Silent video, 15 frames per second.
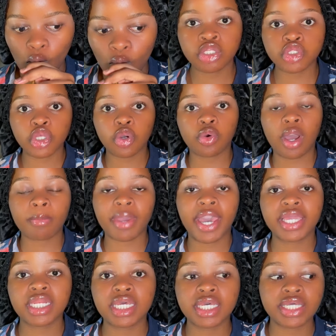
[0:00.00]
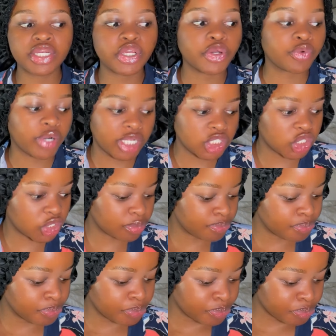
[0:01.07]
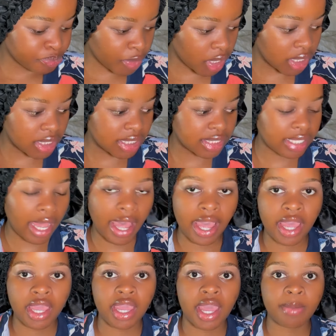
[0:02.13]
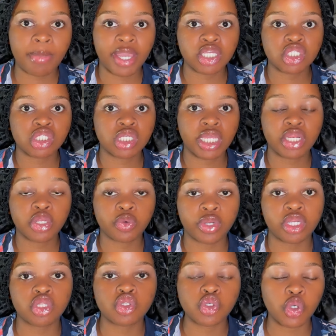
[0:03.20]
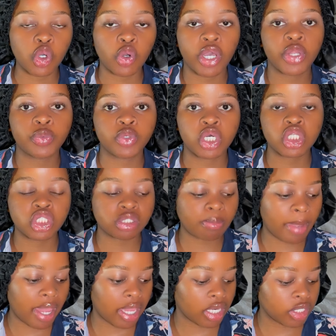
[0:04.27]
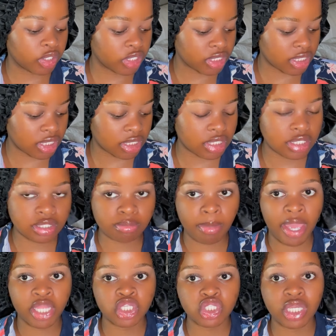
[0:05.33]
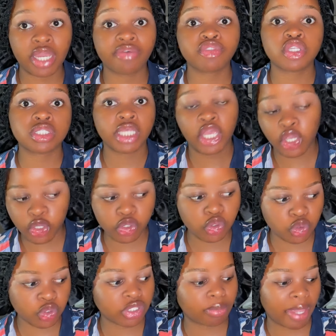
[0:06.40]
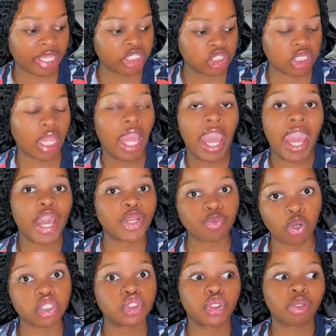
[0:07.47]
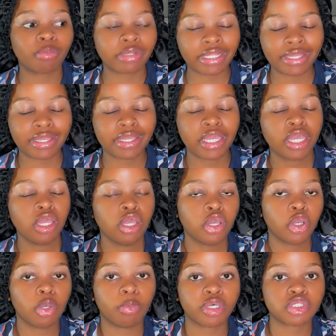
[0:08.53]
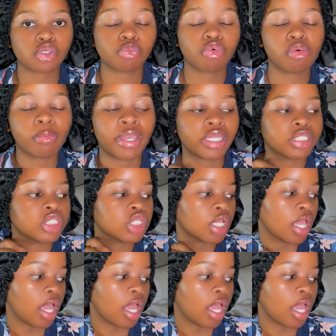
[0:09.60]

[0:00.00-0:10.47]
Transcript: So I'm kind of in a rush because I am actually getting ready to go and watch my little sister's match. I have to take her to the match and watch her play her basketball match.